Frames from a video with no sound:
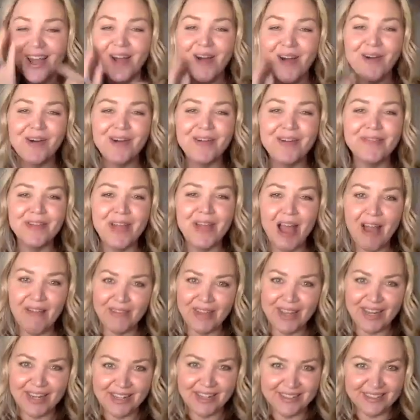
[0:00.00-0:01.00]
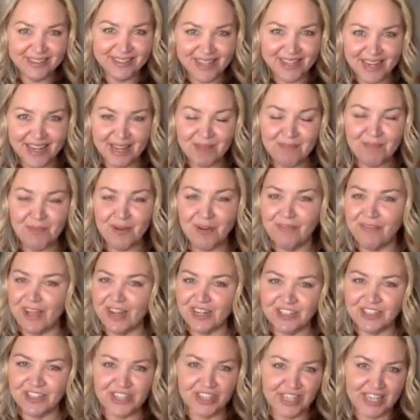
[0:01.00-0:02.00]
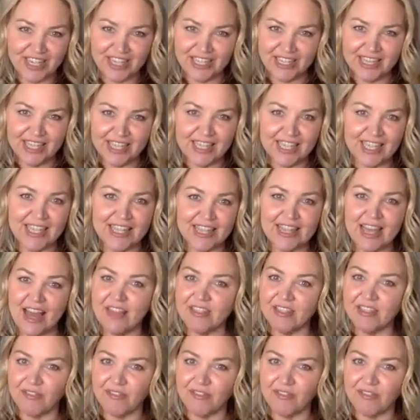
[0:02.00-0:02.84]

Or if you have any skin imperfection, anything like that,